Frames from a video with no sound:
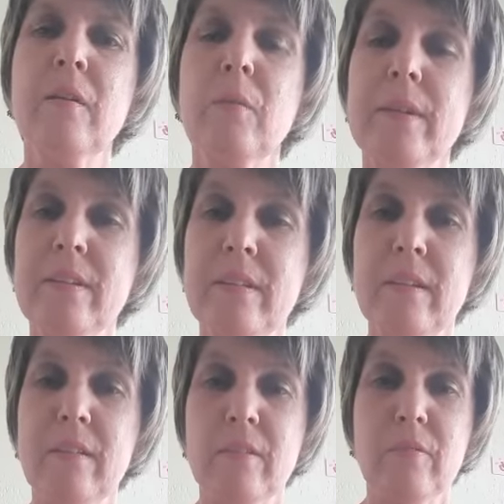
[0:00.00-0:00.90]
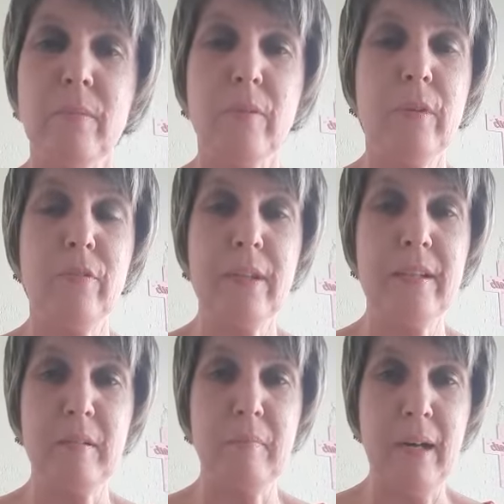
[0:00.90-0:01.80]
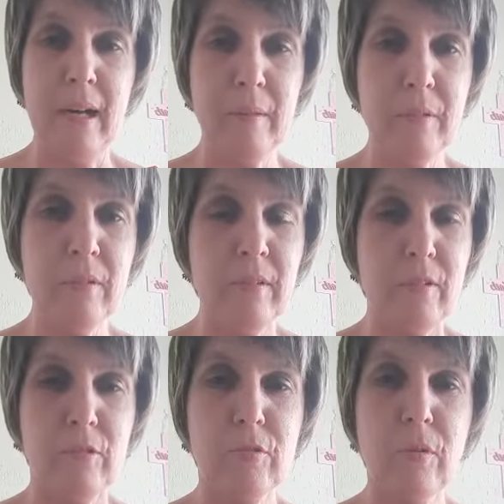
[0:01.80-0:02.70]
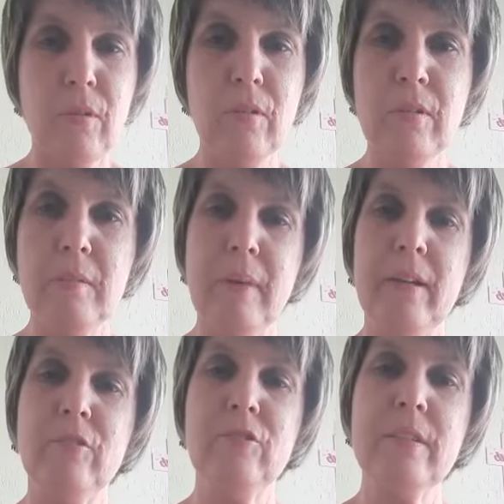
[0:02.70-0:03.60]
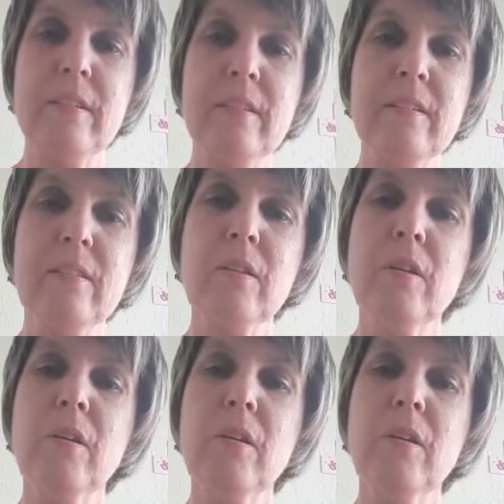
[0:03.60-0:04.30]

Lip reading: We see it when we read the Bible, which is all about Jesus.